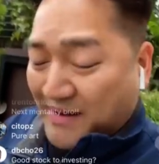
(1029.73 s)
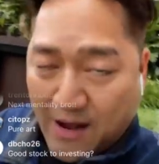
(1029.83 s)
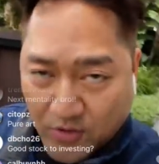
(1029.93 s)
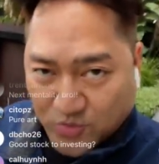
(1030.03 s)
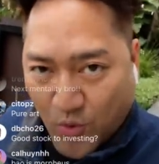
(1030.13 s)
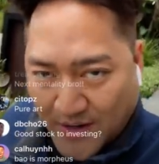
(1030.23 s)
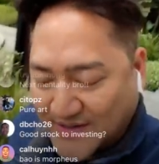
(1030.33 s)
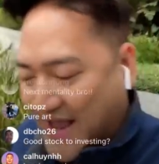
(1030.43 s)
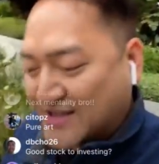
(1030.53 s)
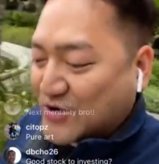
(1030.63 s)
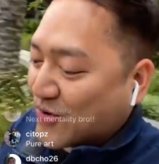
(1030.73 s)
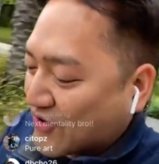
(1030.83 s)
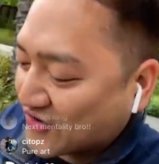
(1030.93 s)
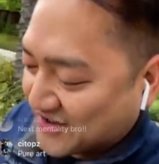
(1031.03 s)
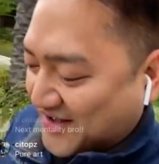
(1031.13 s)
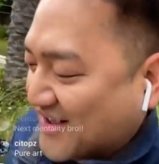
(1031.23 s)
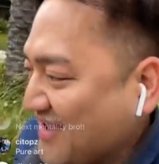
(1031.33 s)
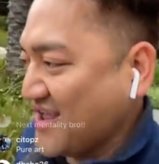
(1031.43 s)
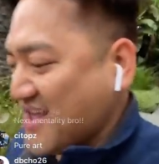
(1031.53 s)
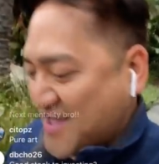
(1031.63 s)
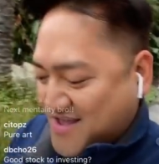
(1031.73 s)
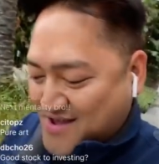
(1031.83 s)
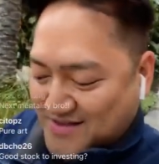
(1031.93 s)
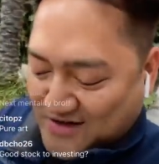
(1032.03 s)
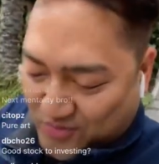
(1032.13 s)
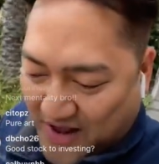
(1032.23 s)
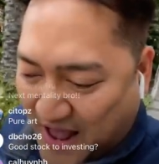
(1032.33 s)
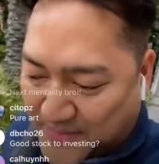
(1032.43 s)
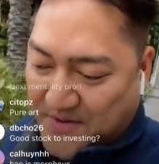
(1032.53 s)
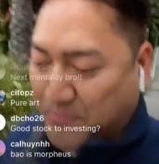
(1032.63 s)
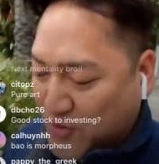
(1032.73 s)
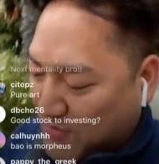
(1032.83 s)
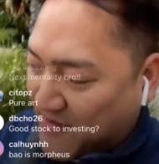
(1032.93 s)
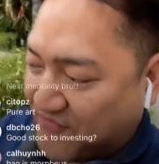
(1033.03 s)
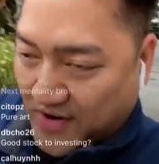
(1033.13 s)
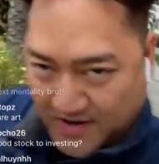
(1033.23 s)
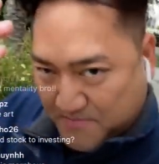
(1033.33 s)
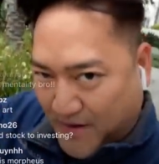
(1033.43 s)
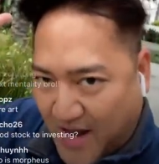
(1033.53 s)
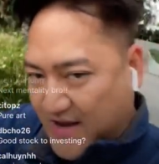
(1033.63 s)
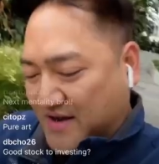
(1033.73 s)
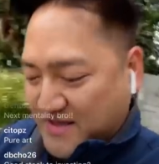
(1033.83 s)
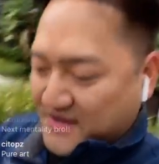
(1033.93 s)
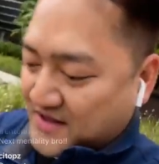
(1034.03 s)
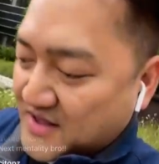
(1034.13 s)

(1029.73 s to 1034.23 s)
But I was one day too early. And that's what happened. It blew my fucking mind.